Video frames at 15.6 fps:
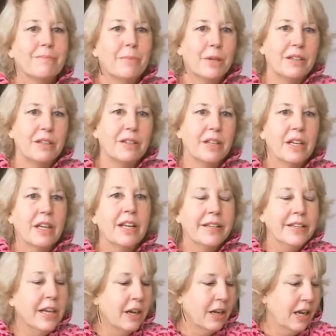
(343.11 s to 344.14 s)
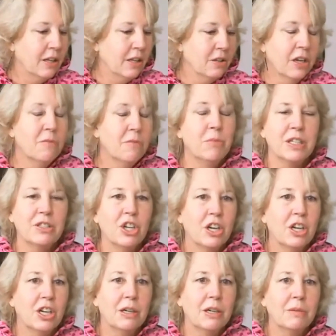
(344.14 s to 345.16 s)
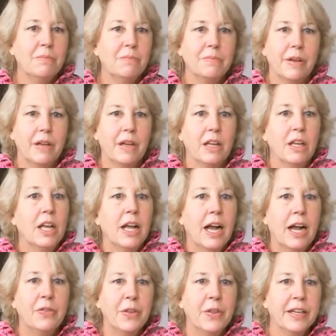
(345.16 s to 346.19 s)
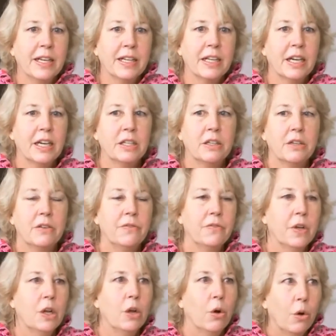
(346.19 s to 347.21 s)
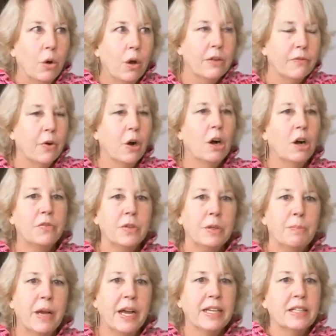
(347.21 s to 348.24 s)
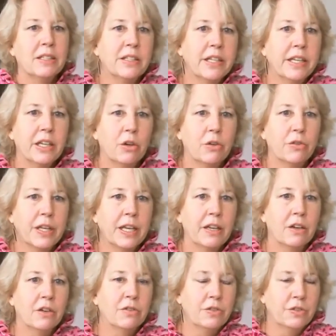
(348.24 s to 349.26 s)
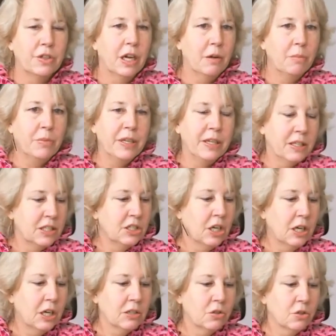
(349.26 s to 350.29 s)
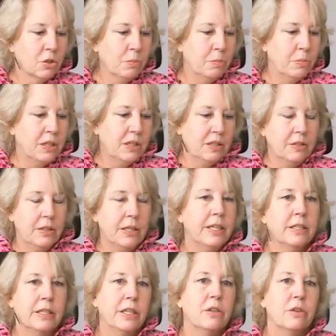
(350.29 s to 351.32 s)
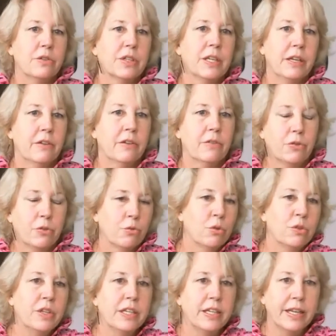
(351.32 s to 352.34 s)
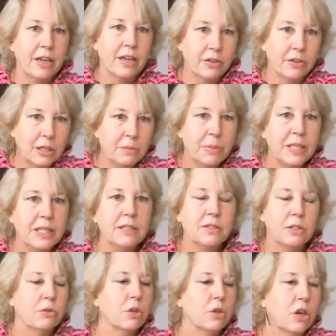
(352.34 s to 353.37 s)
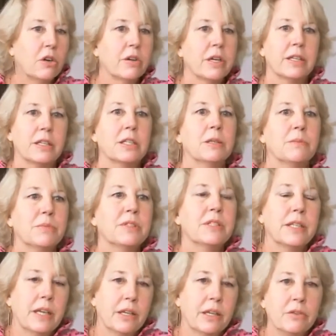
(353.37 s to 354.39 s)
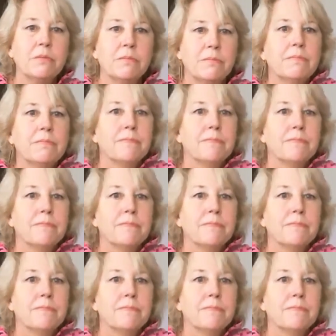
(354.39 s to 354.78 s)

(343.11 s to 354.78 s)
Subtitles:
But yeah, I love my job. I think I kind of evolved it back into healthcare, not being a doctor, but in healthcare through the accounting piece. So it all kind of comes together.